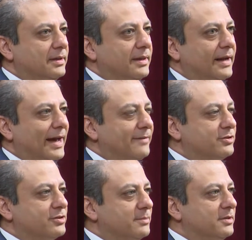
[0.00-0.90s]
that
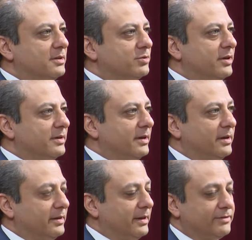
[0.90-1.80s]
after some deliberation,
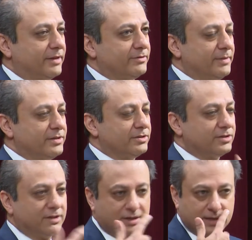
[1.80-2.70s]
they left a message,